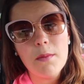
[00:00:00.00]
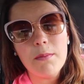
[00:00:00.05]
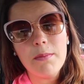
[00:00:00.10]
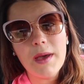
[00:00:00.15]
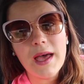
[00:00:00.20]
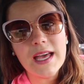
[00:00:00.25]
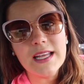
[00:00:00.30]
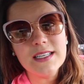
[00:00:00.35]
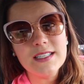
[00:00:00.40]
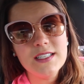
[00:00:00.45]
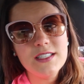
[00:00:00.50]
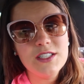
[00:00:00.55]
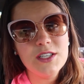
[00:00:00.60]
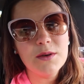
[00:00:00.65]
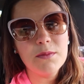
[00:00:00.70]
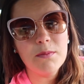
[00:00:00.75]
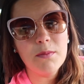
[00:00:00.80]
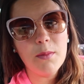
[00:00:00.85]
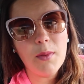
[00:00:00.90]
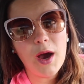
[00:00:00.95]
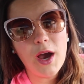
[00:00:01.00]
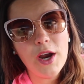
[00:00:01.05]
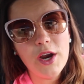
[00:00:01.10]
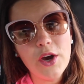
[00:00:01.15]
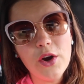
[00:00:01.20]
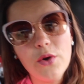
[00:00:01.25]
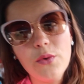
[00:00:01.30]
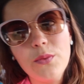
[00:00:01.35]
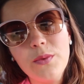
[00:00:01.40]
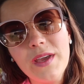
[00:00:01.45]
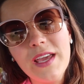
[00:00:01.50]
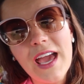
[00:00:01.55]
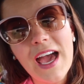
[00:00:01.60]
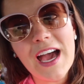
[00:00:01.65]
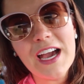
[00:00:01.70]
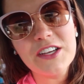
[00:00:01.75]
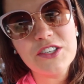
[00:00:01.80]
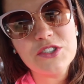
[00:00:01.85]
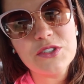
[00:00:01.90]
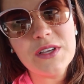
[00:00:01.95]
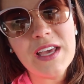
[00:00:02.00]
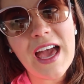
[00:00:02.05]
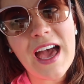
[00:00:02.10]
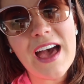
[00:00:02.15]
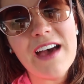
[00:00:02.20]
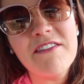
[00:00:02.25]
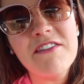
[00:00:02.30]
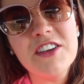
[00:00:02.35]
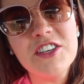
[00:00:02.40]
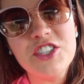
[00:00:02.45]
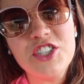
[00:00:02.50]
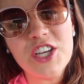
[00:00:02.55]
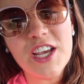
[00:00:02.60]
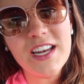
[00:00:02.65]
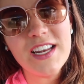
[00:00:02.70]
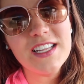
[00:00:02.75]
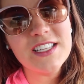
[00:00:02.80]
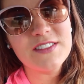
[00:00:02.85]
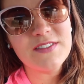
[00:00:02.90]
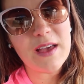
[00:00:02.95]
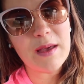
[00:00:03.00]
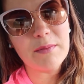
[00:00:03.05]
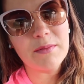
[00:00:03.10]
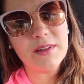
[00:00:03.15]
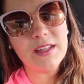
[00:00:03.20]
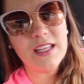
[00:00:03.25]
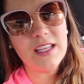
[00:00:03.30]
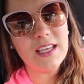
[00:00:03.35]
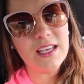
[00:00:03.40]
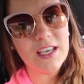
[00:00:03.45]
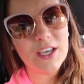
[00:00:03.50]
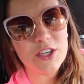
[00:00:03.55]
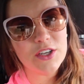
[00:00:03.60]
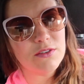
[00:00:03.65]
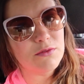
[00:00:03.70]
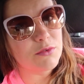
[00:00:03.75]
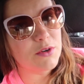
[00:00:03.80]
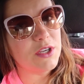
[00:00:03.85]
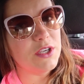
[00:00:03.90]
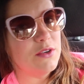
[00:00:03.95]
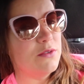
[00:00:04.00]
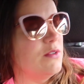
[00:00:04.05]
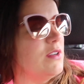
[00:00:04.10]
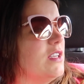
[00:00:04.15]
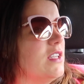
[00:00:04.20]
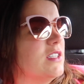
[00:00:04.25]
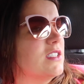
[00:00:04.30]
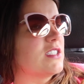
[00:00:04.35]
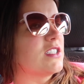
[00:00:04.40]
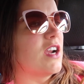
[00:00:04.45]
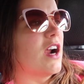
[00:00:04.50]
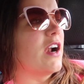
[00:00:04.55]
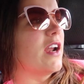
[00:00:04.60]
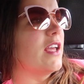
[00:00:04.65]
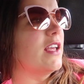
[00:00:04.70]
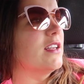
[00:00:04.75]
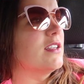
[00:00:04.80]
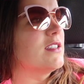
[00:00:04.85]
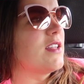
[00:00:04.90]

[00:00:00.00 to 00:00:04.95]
But tomorrow we actually have JD's family reunion starting.